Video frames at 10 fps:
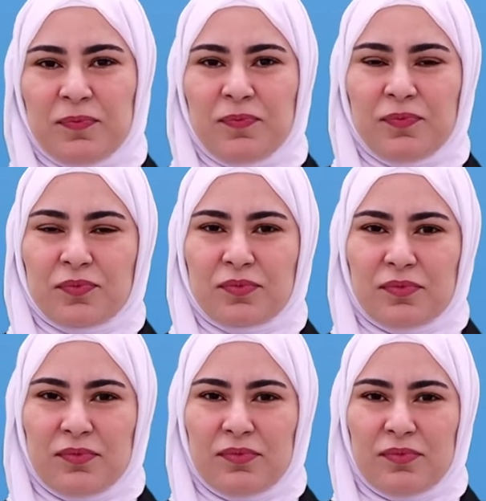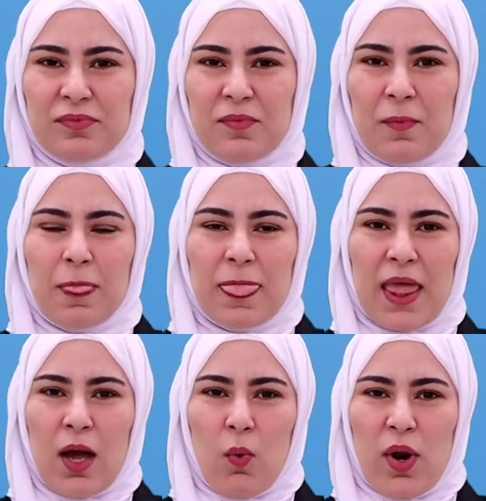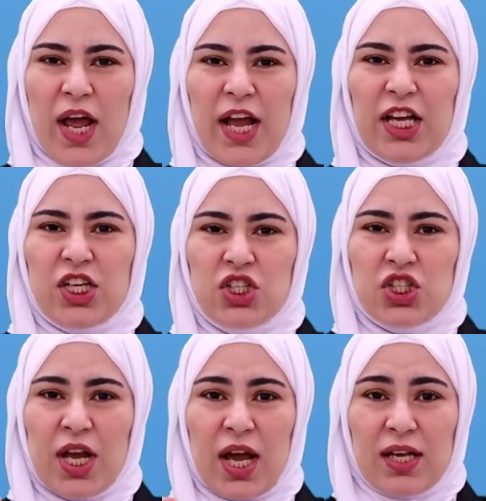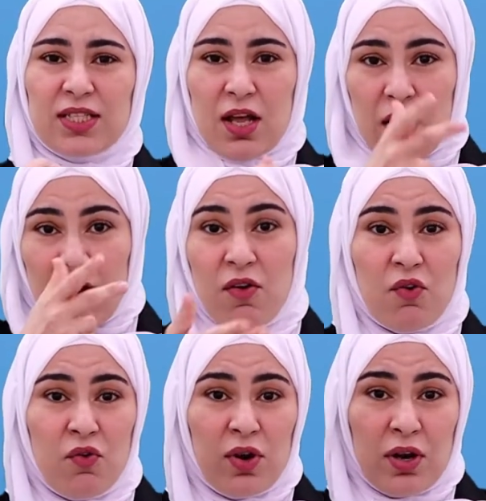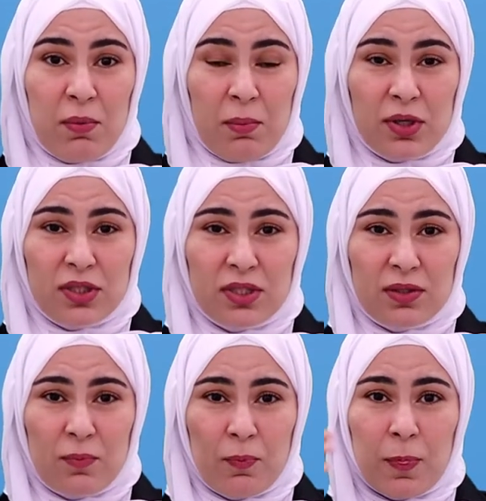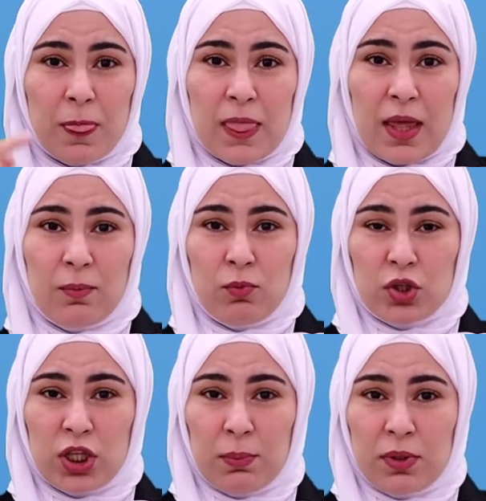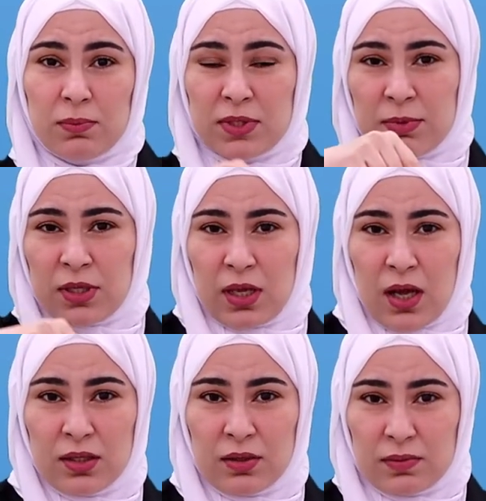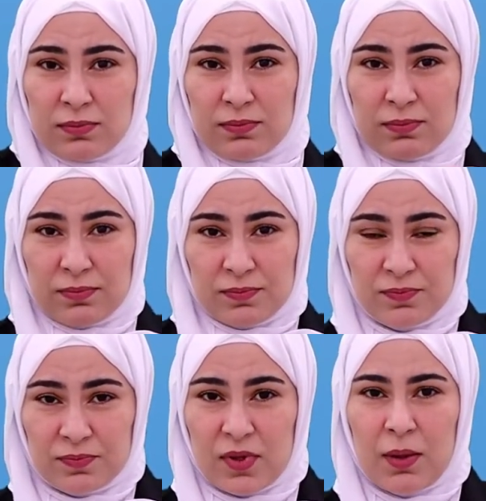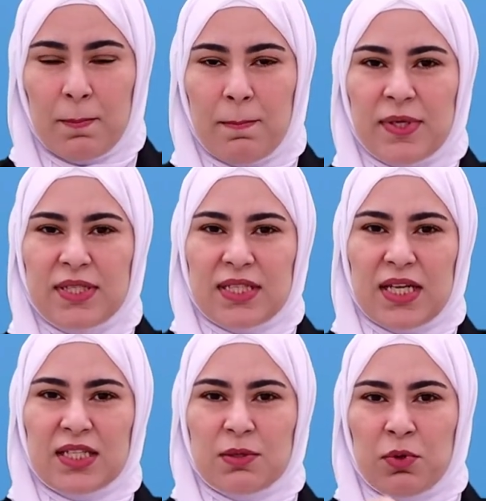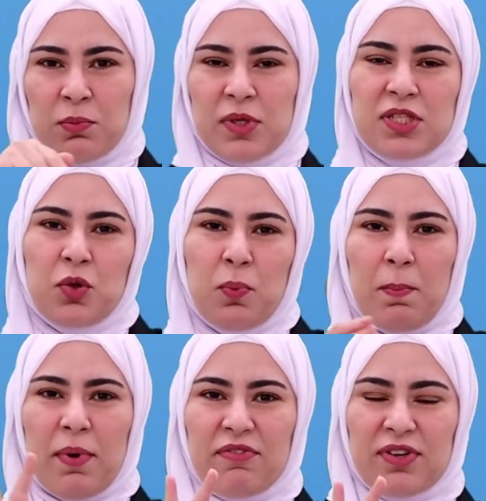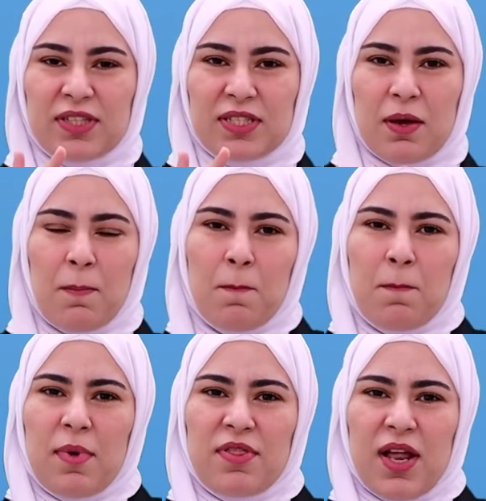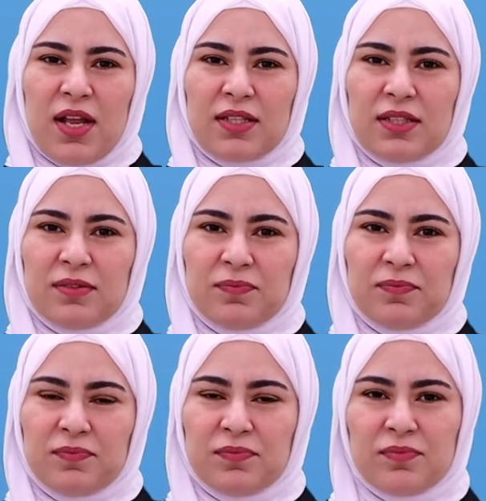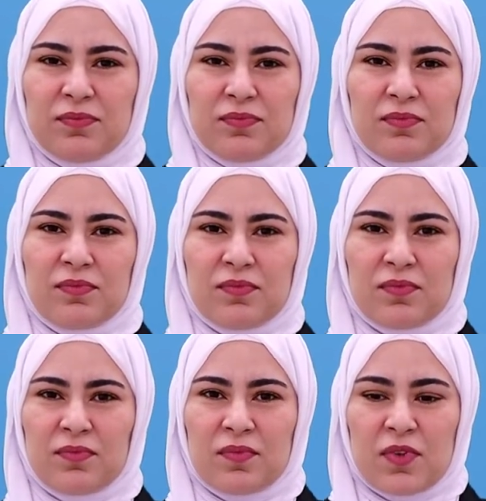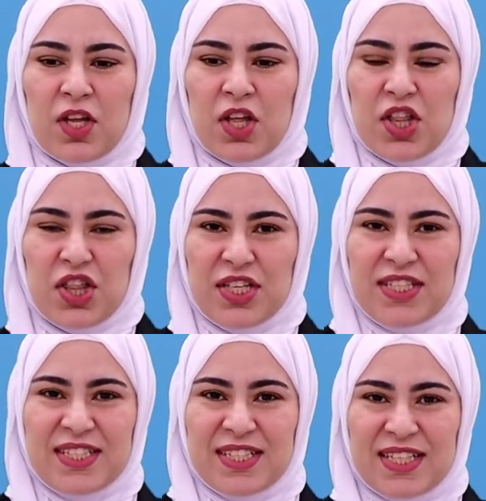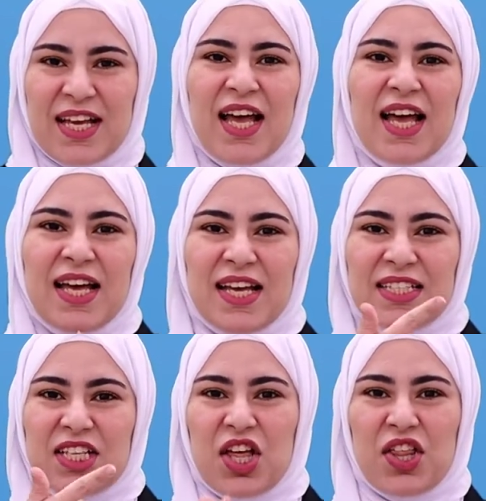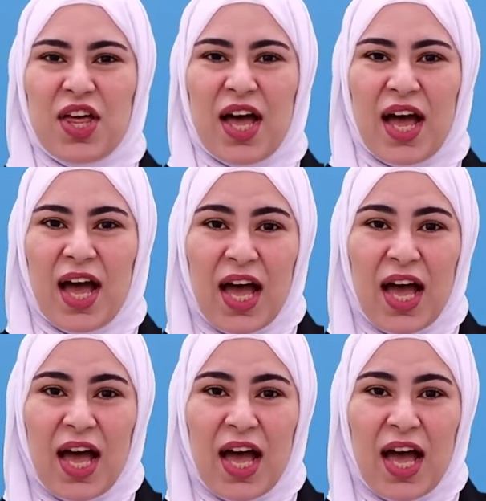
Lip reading: If something happened in the past and has a connection to the present, we use the present perfect for it. For example, this is the restaurant that I have visited with my friends.